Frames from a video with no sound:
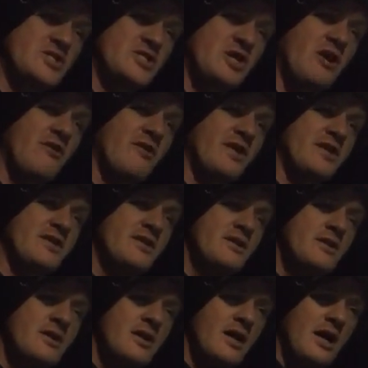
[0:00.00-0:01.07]
Charlotte
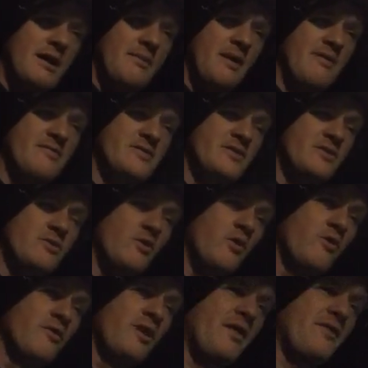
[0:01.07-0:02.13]
having their
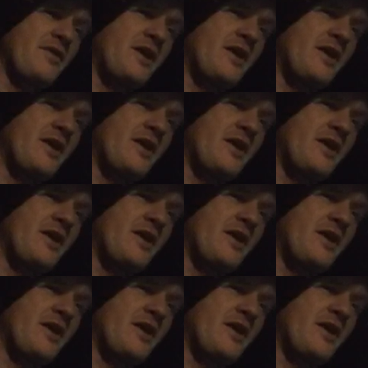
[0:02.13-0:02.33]
gold out